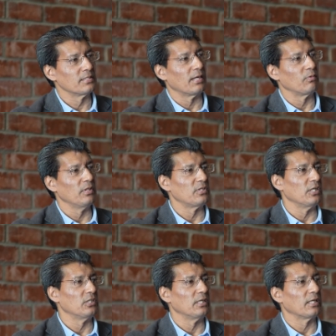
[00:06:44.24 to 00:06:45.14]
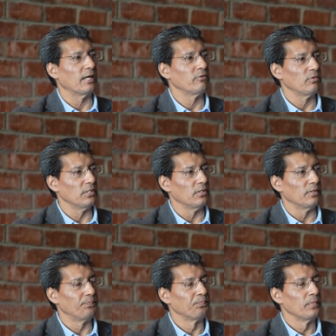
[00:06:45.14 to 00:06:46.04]
Southeast Asian
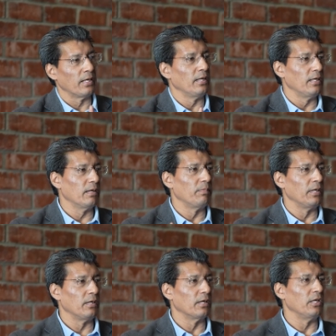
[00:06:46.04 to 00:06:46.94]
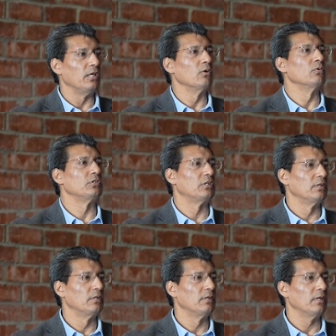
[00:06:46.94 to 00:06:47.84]
countries. And India being a
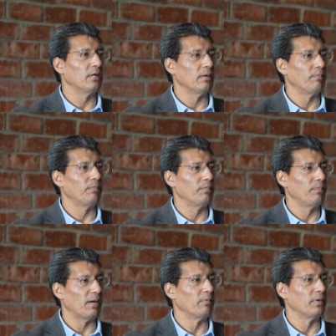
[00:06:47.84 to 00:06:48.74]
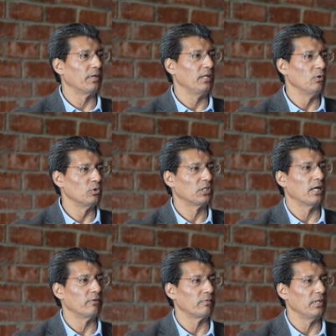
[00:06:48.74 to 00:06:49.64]
huge power, huge
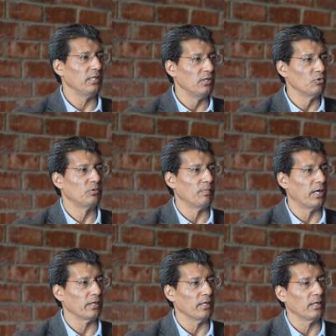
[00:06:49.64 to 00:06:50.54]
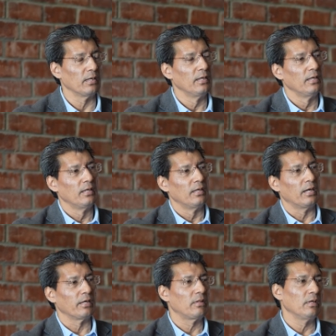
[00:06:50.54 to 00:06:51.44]
country, huge market,
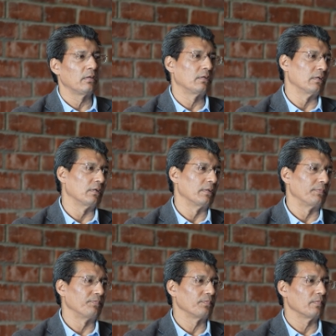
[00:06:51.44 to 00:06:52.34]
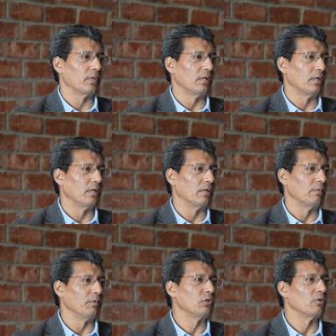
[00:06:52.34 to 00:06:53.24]
I think
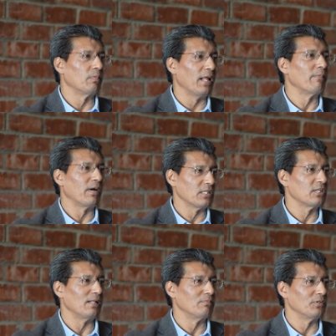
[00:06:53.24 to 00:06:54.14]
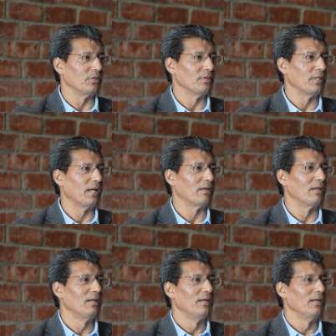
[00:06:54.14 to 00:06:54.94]
we should blame ourselves that